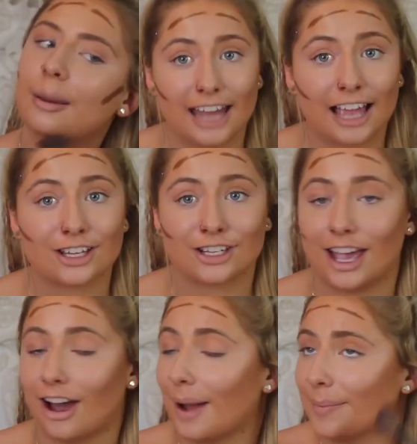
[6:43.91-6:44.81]
Next
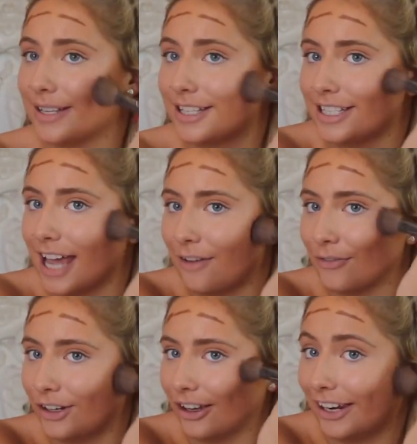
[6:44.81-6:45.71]
year, I'm
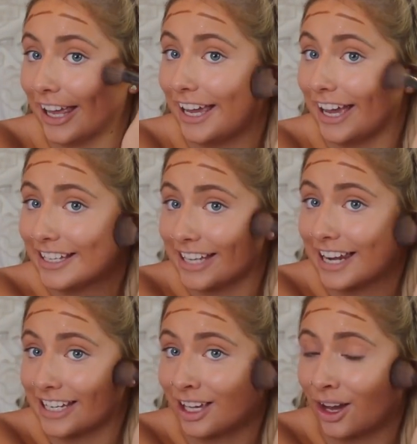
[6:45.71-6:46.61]
definitely
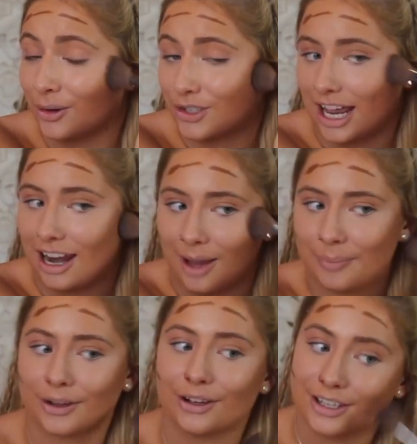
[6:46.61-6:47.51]
attending Coachella
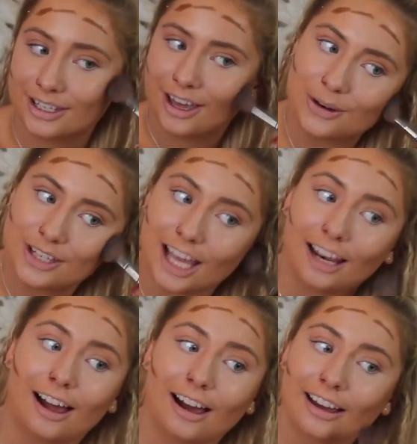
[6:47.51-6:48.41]
because
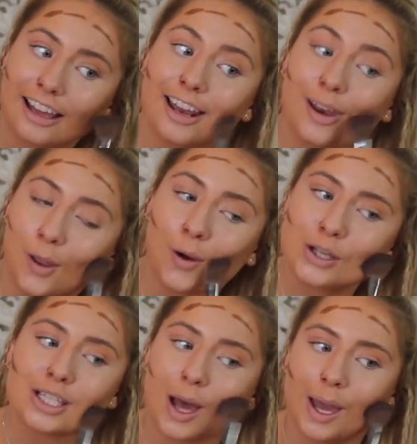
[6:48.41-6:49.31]
Coachella
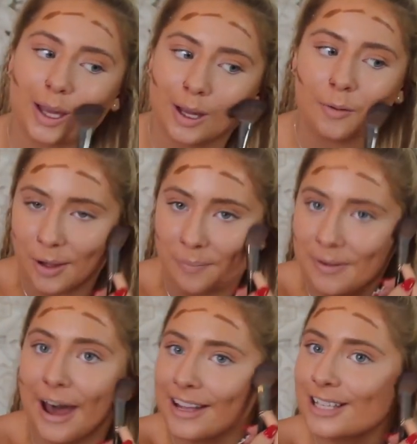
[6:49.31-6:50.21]
looks like the
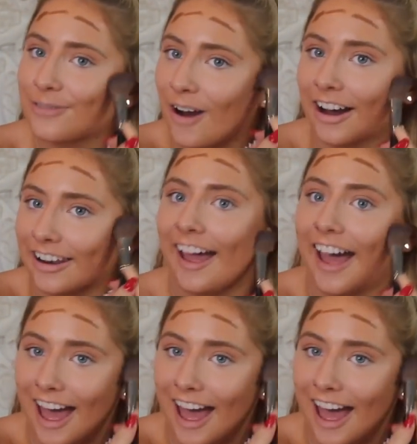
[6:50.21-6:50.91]
best fun